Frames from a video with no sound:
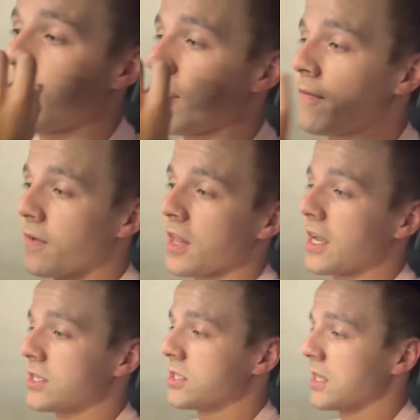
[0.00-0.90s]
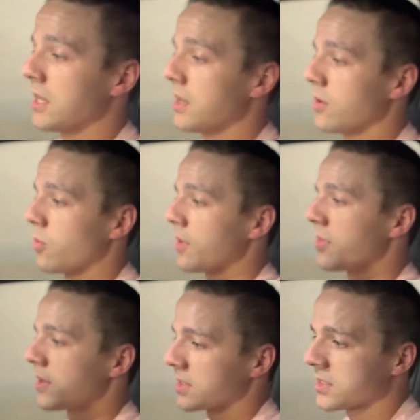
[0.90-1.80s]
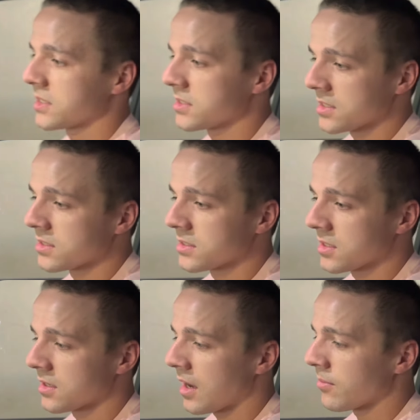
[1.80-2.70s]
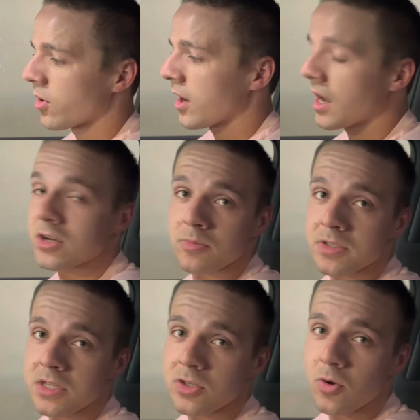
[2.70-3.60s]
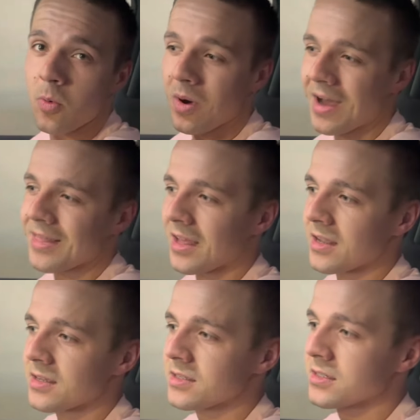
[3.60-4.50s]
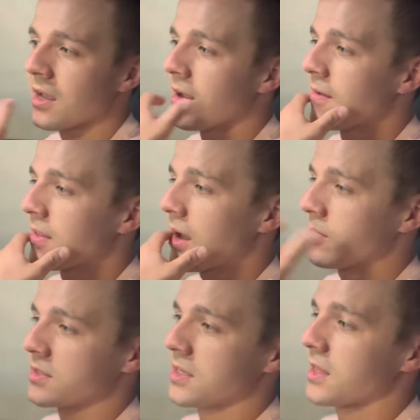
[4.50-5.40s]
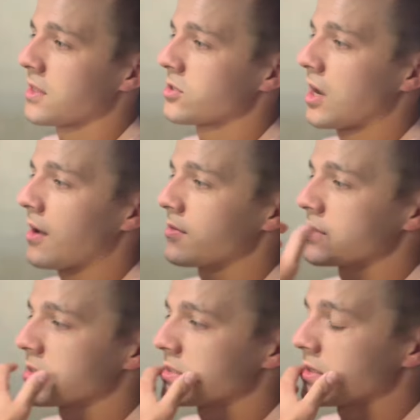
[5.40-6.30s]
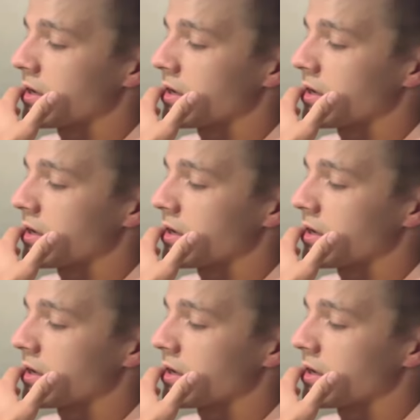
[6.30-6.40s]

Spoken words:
full HD when this isn't. I'm not 100% sure why that is. I would see that the driver's